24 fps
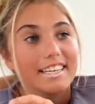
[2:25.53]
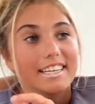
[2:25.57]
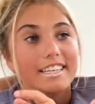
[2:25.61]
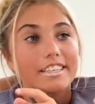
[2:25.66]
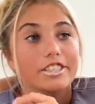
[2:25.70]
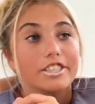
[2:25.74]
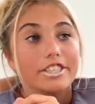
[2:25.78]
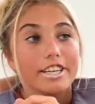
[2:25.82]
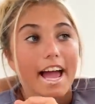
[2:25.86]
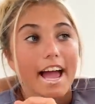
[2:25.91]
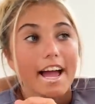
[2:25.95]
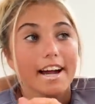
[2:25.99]

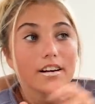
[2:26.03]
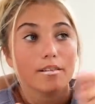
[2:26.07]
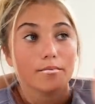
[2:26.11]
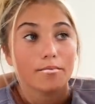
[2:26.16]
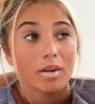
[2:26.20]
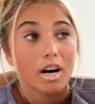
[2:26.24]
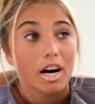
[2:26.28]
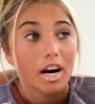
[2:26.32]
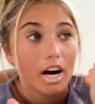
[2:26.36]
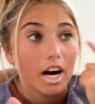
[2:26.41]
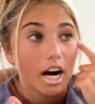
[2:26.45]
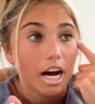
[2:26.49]
is check
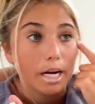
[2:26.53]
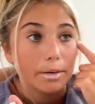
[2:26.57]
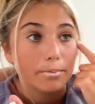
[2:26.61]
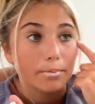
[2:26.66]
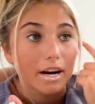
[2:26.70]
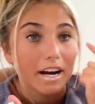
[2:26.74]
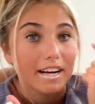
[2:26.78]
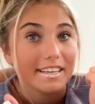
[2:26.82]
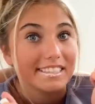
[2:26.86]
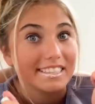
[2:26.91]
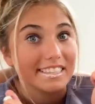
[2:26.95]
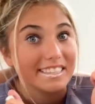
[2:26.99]
my
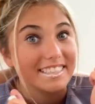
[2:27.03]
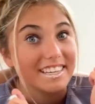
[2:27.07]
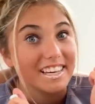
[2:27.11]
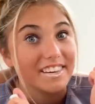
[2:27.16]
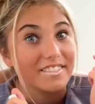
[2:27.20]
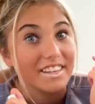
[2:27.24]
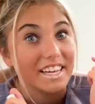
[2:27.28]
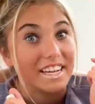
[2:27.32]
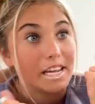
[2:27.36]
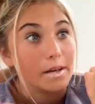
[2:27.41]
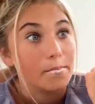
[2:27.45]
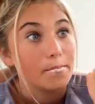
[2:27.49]
eyebrows to see
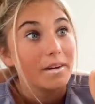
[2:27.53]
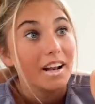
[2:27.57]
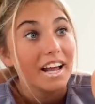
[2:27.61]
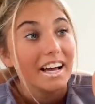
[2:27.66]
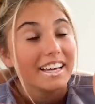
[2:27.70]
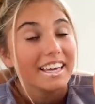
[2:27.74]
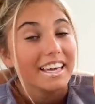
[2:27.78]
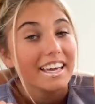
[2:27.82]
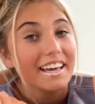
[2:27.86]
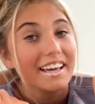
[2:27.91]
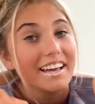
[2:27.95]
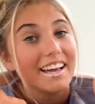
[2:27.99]
if they need
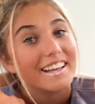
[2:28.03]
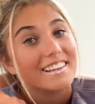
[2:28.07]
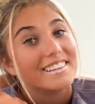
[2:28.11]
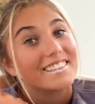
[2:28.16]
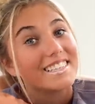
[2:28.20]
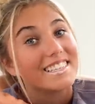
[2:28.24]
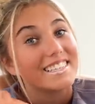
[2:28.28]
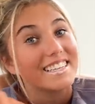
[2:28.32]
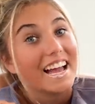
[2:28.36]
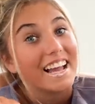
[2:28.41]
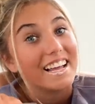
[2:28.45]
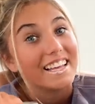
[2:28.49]
plucking,
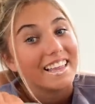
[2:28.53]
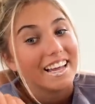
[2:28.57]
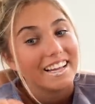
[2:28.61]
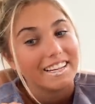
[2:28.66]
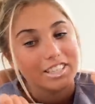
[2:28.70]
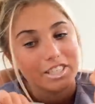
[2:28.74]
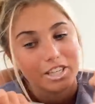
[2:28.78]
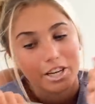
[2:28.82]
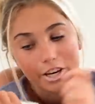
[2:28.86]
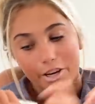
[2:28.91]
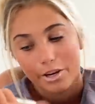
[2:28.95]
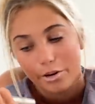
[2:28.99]
and today
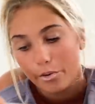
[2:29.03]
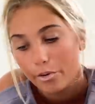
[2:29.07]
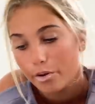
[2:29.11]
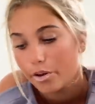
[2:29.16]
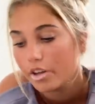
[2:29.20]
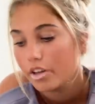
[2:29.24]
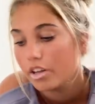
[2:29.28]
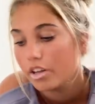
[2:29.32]
they do.